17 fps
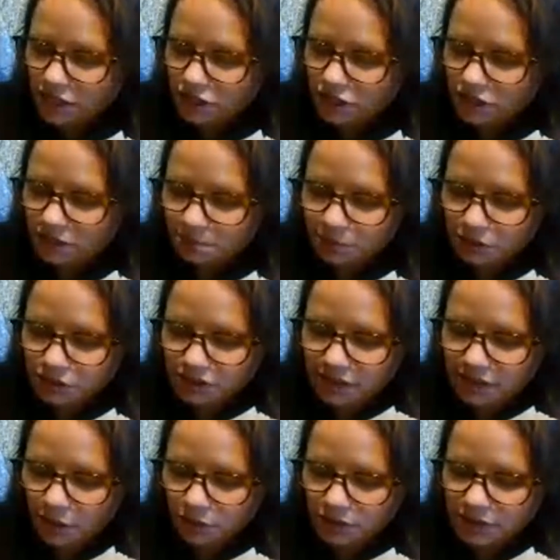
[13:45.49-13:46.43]
agents
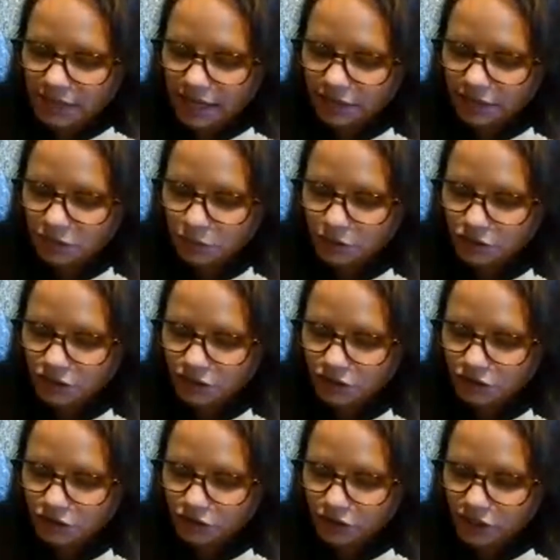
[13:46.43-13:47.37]
burst out the side door
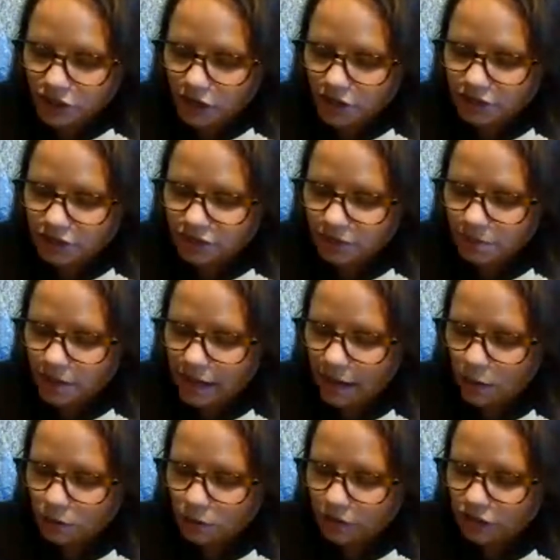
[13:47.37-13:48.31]
just 30 yards from the
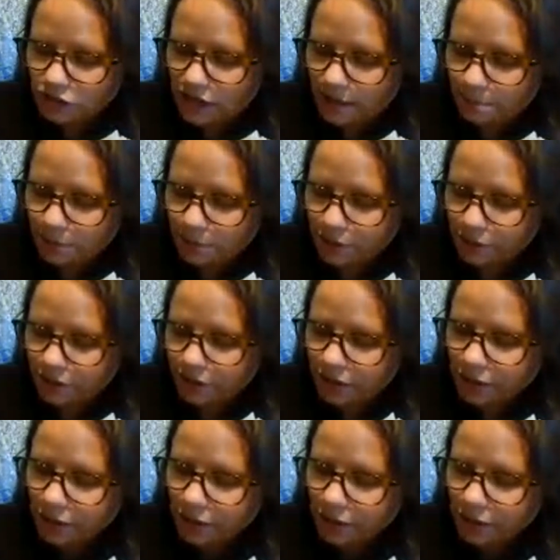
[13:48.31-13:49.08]
howling chopper.